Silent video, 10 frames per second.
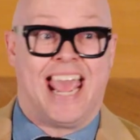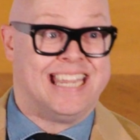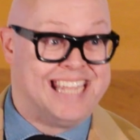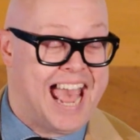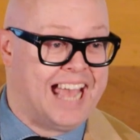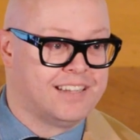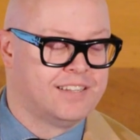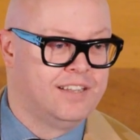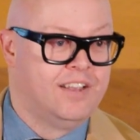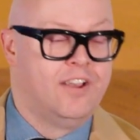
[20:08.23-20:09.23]
And yet,
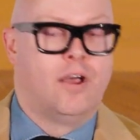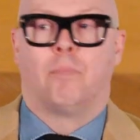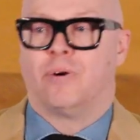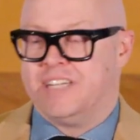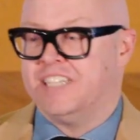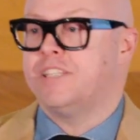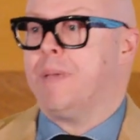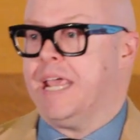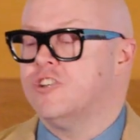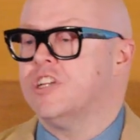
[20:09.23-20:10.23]

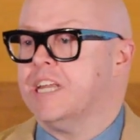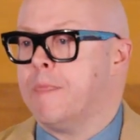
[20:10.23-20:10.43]
participation